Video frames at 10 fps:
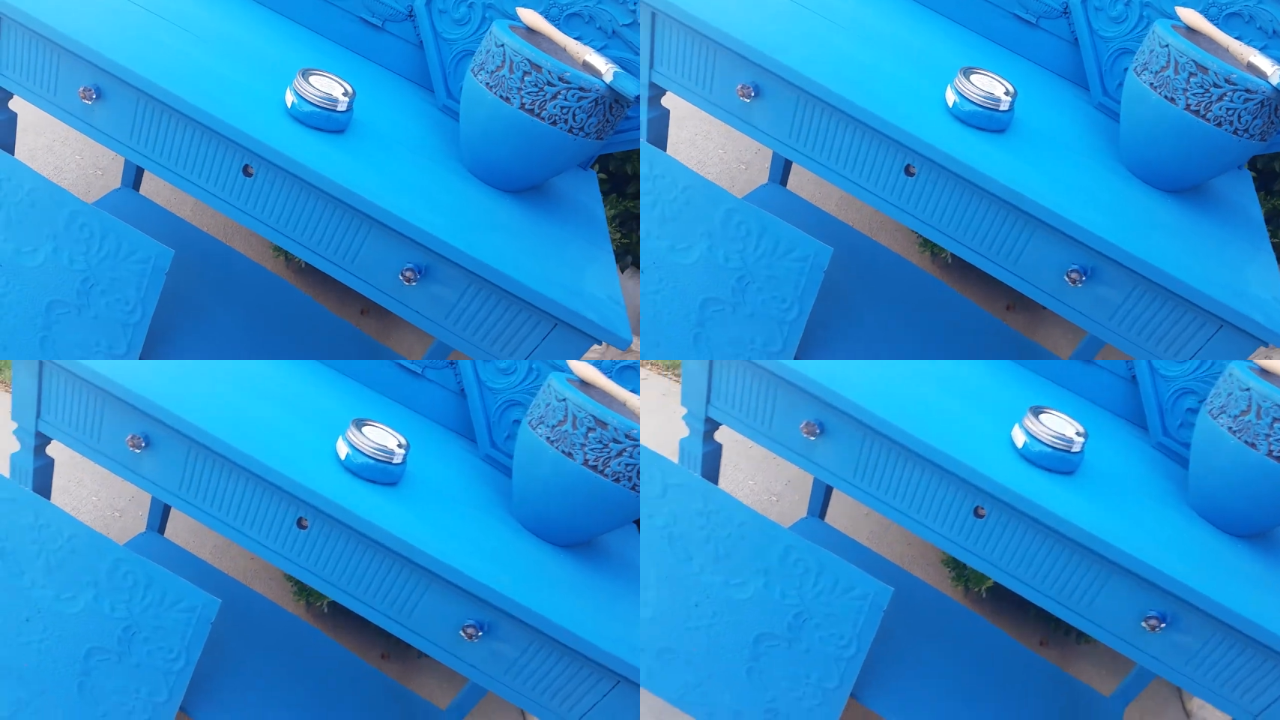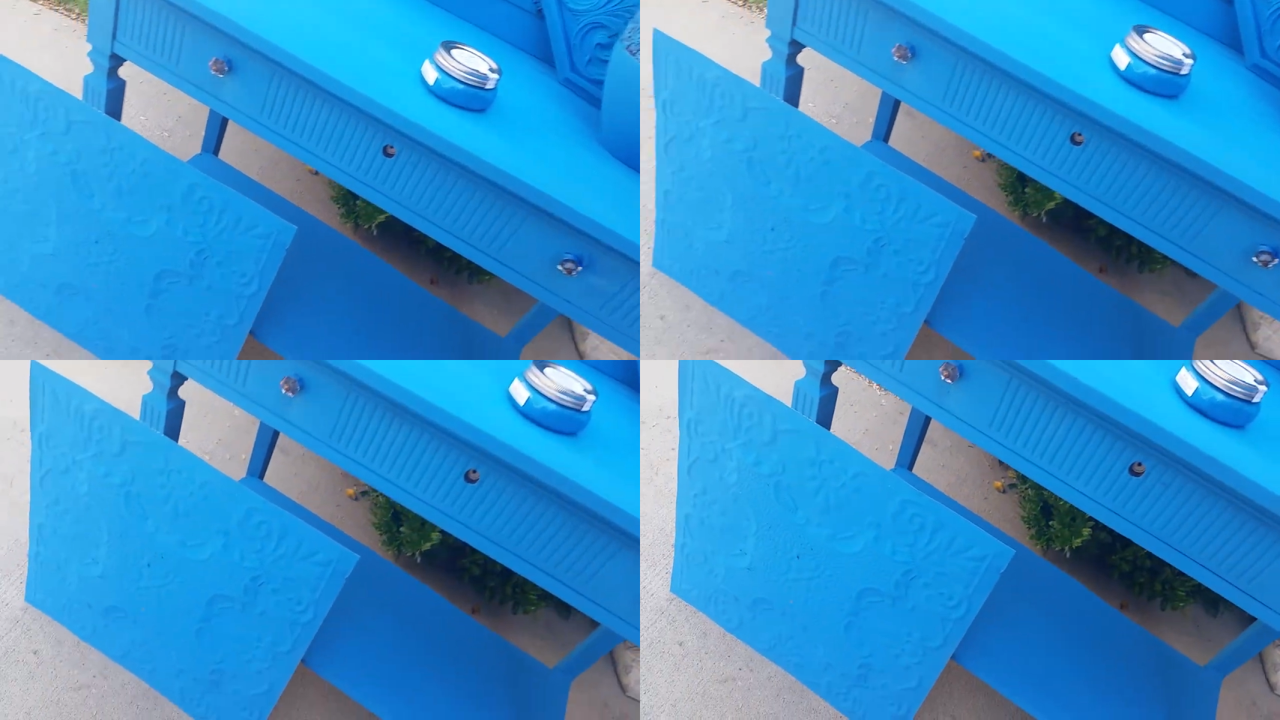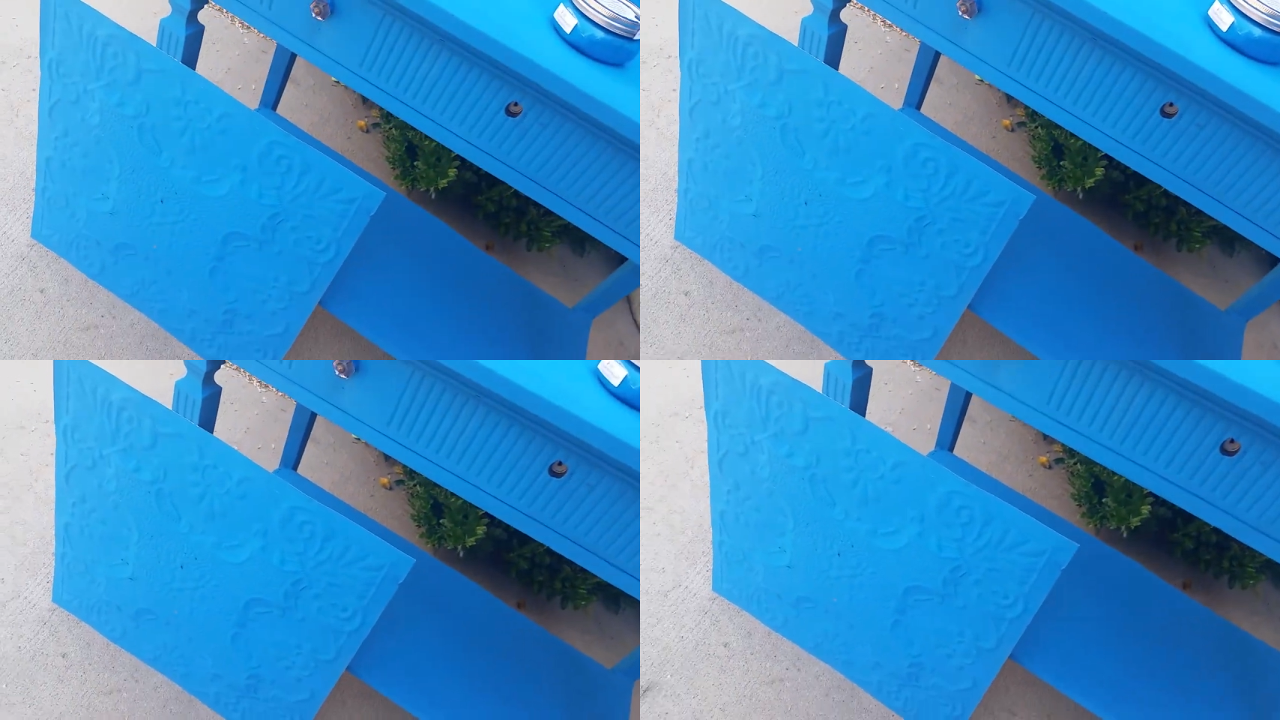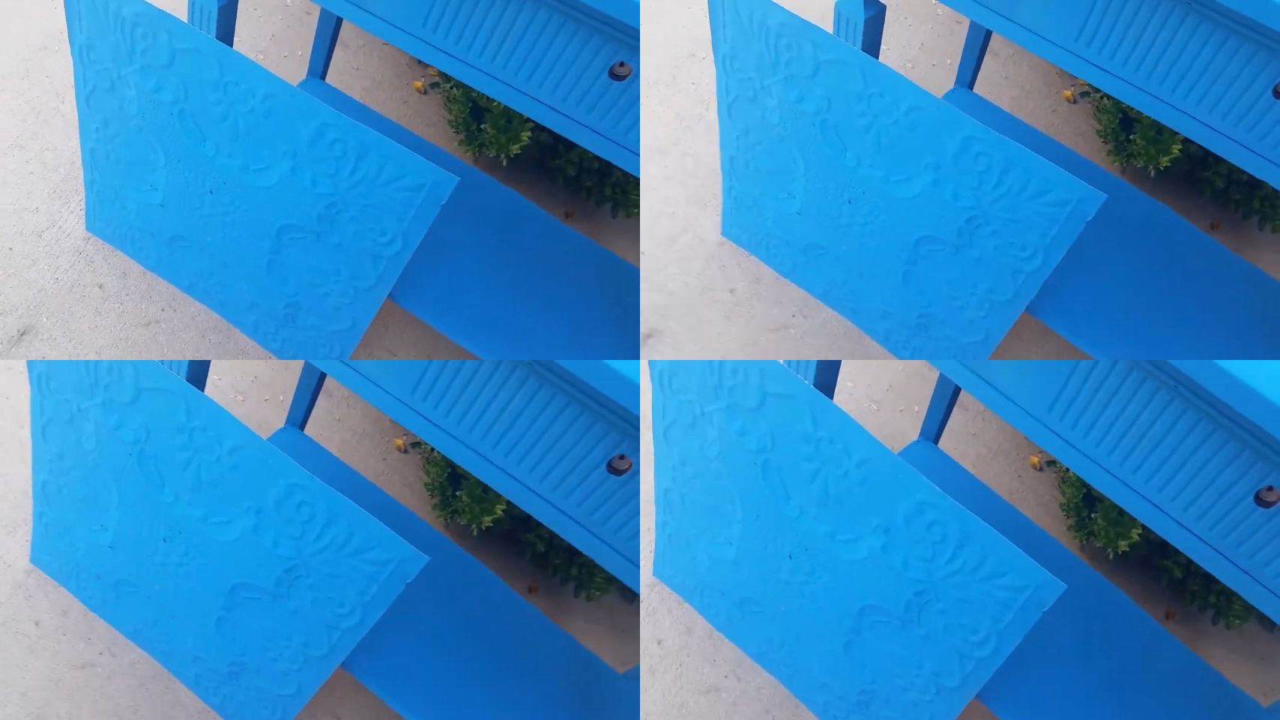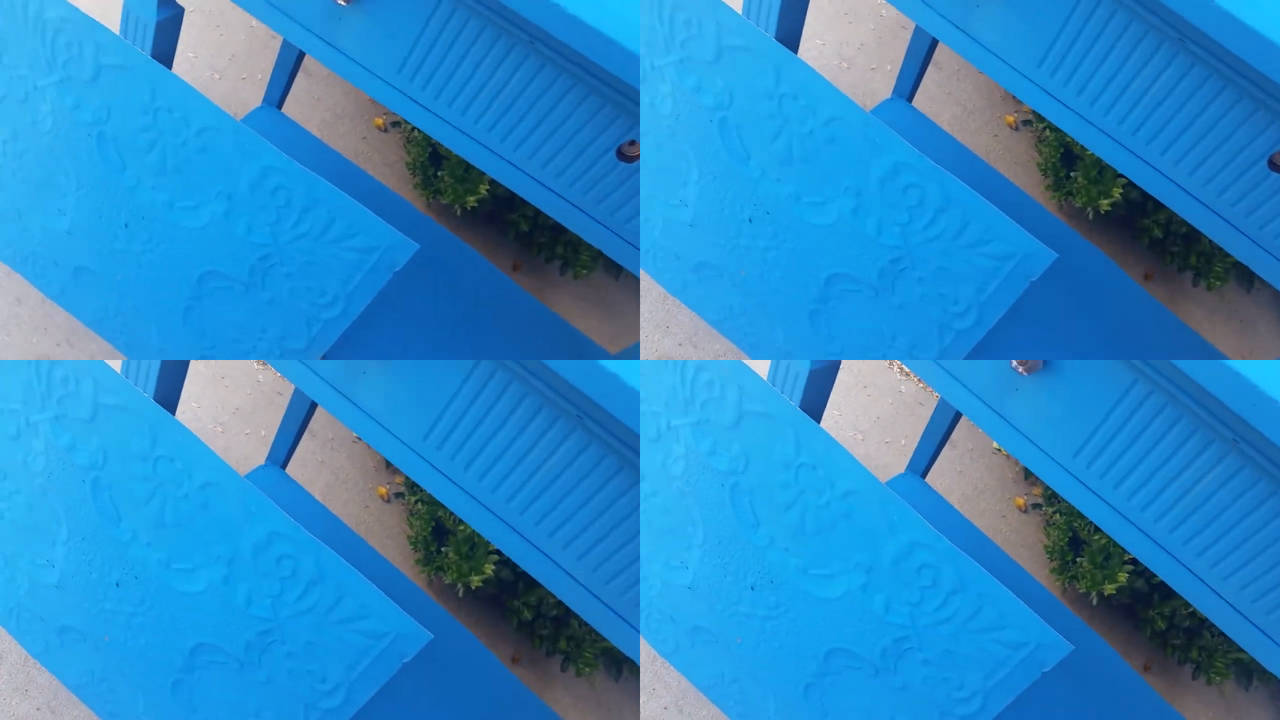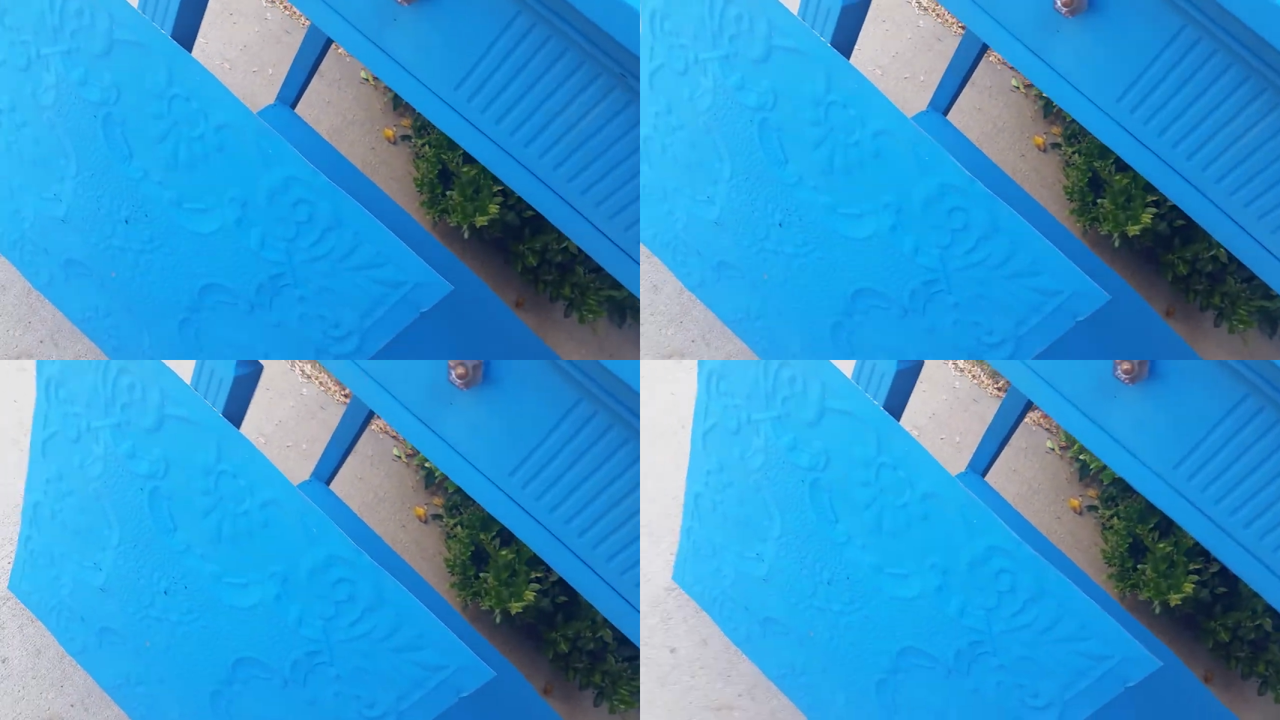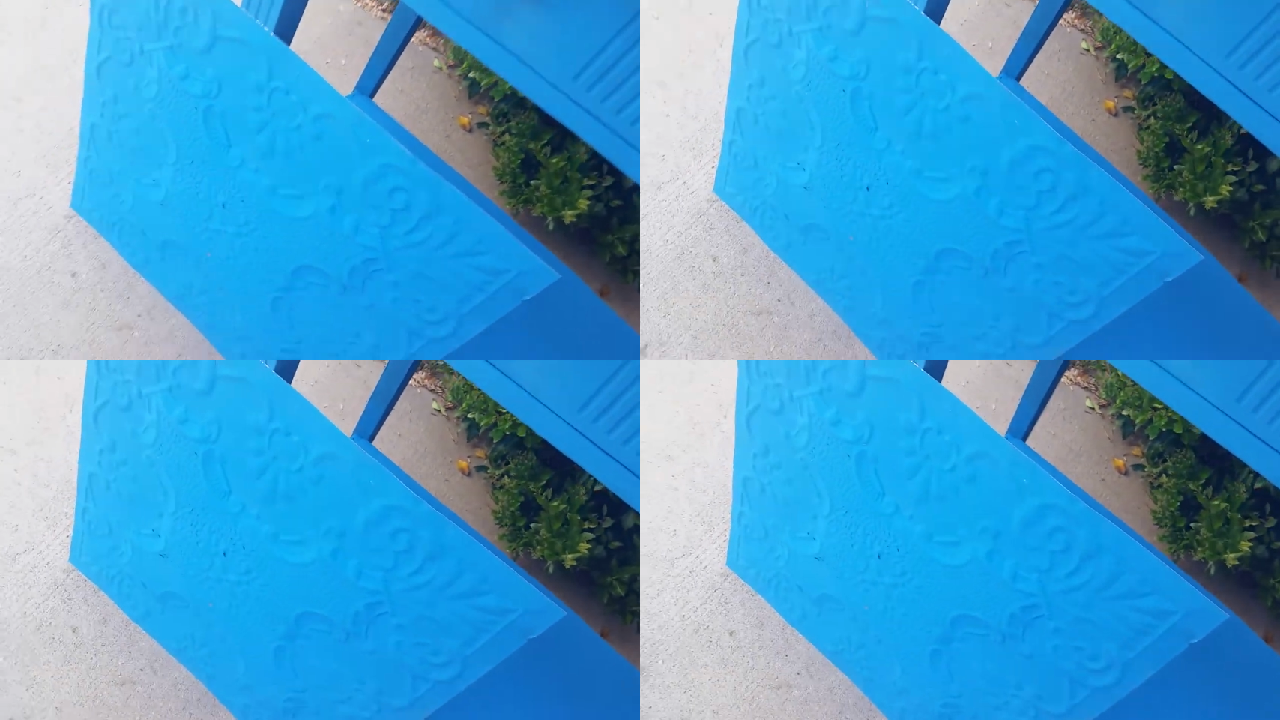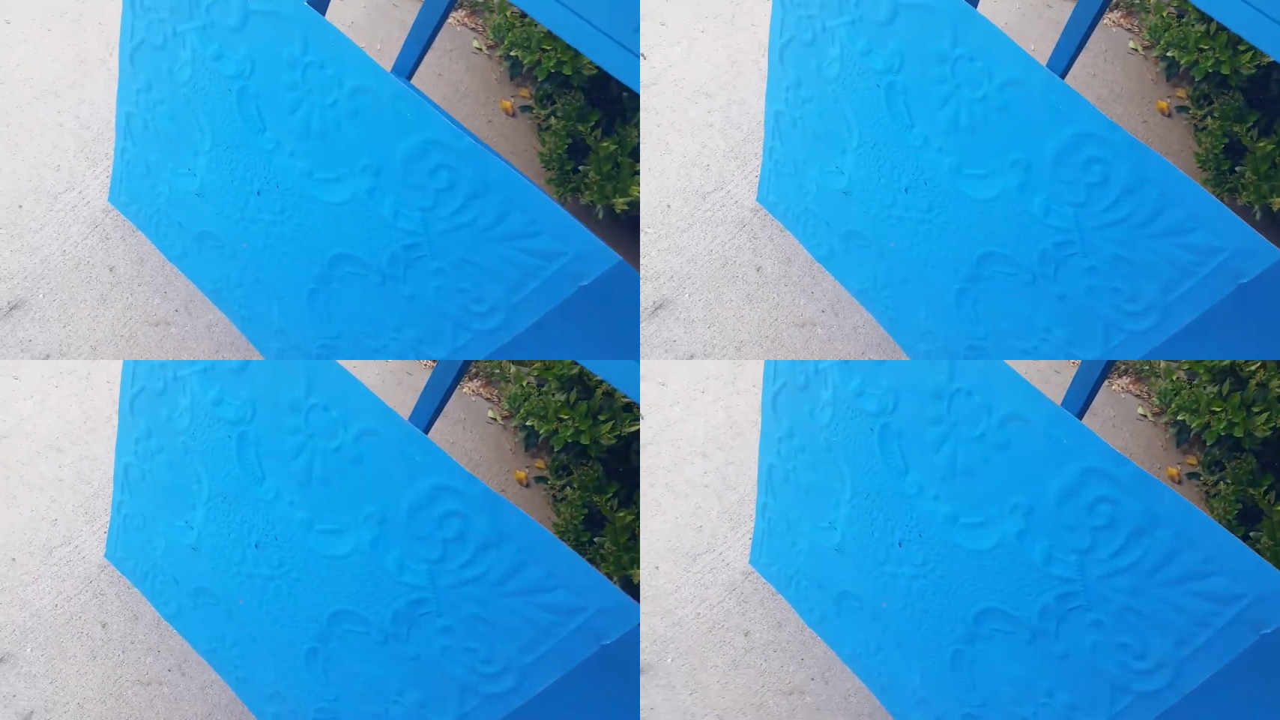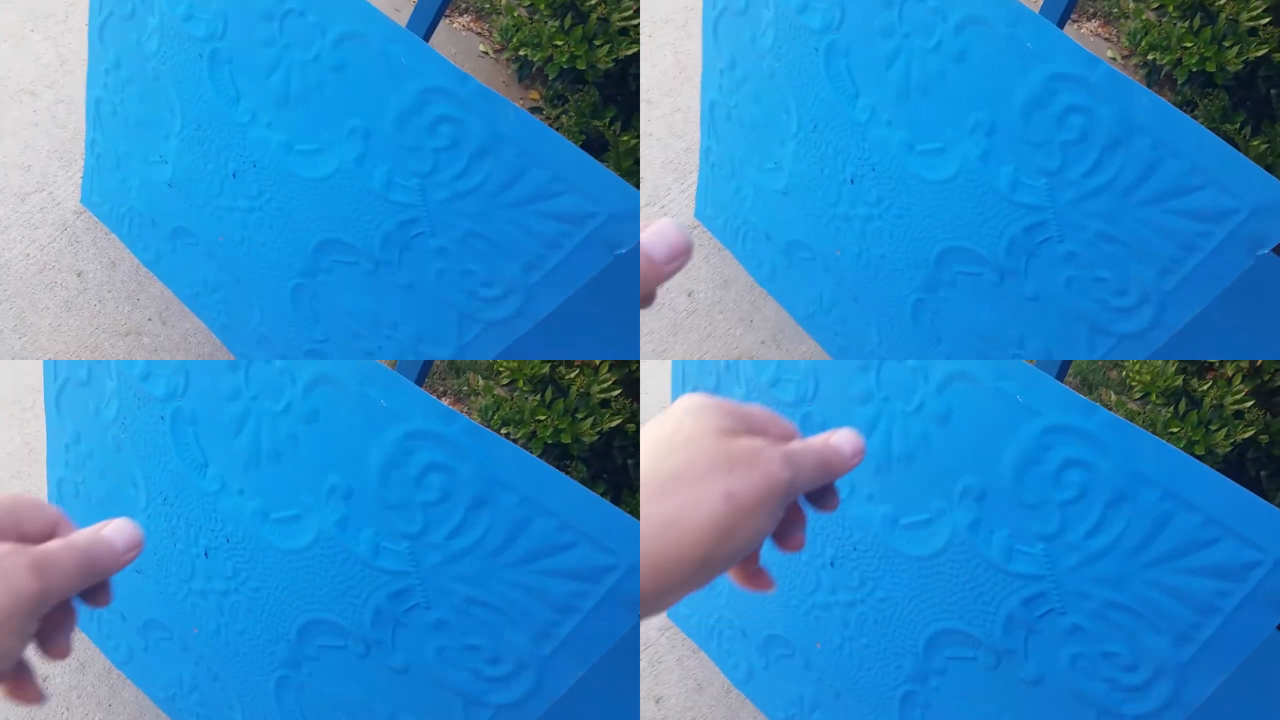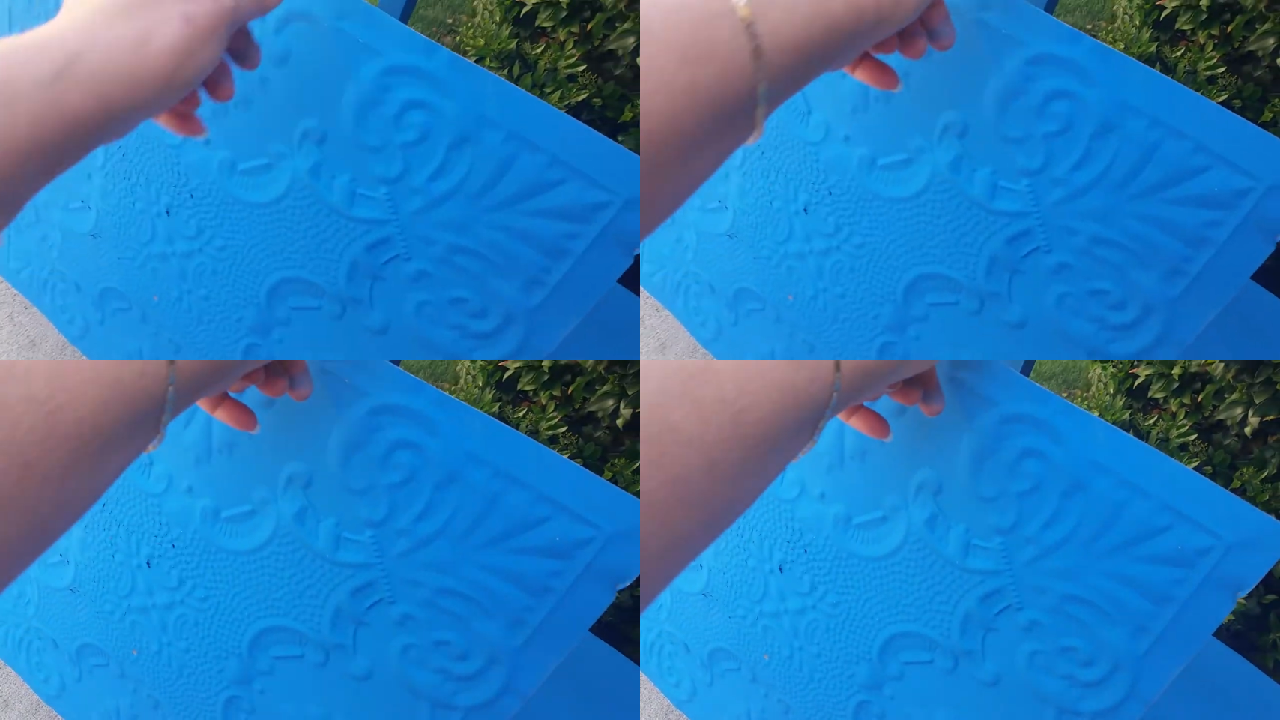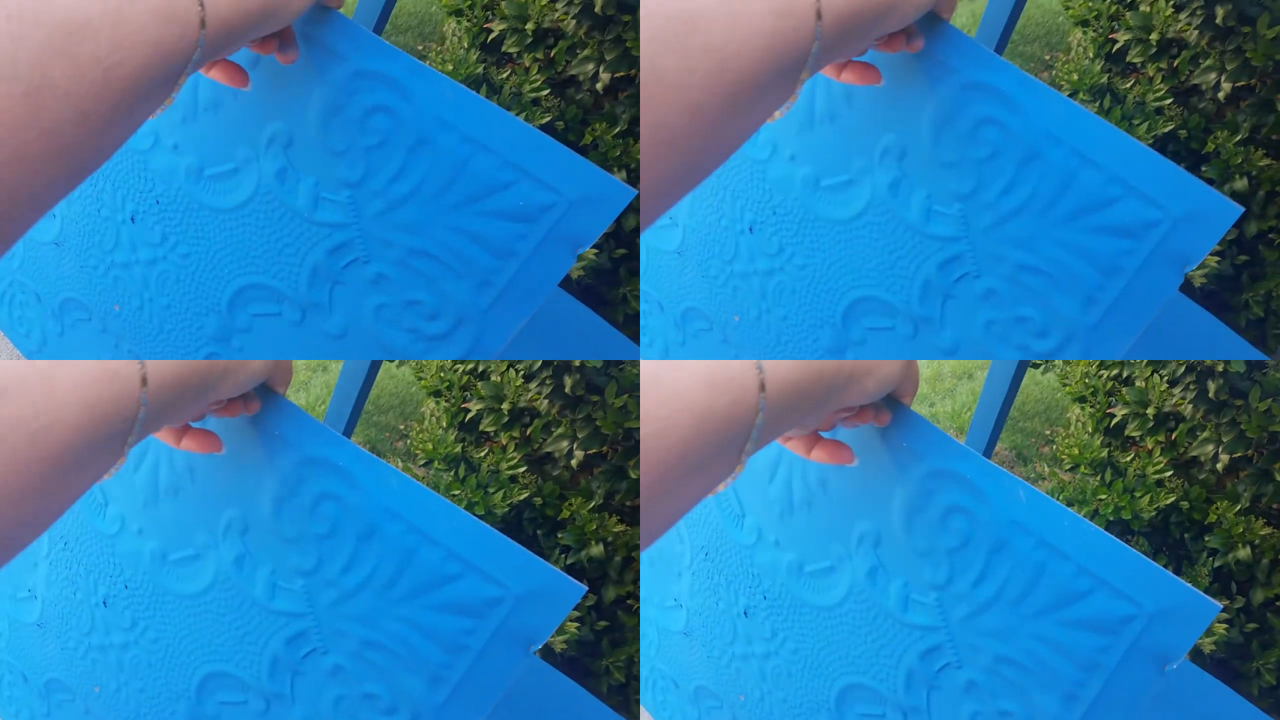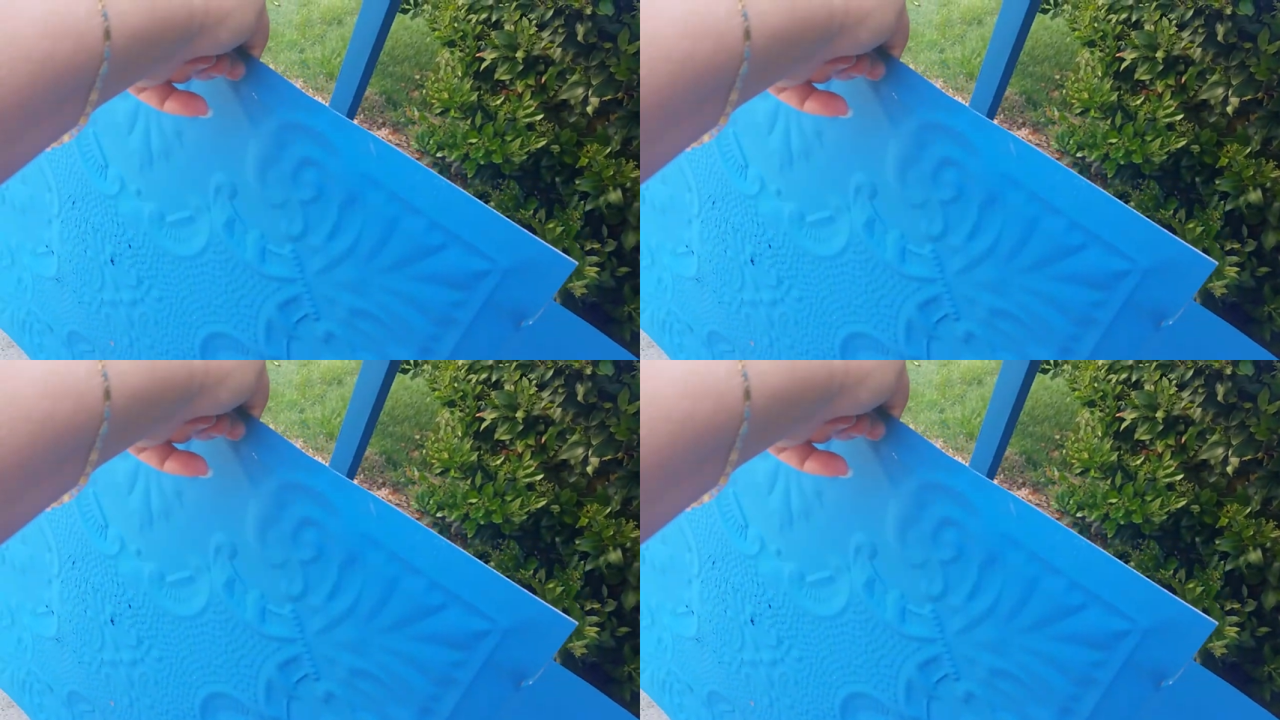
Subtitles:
Nobody's mouth can be seen.